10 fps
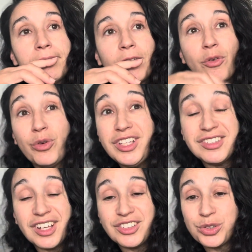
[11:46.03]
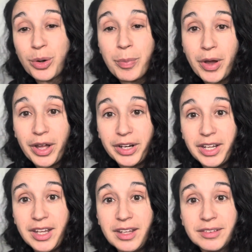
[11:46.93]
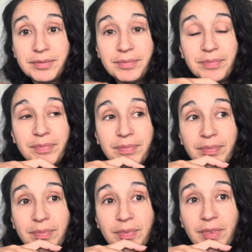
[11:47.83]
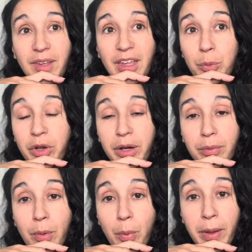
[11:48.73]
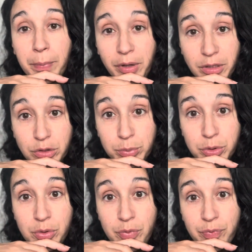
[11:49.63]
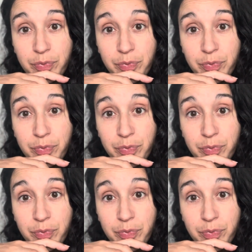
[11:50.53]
reset your body in whatever way possible.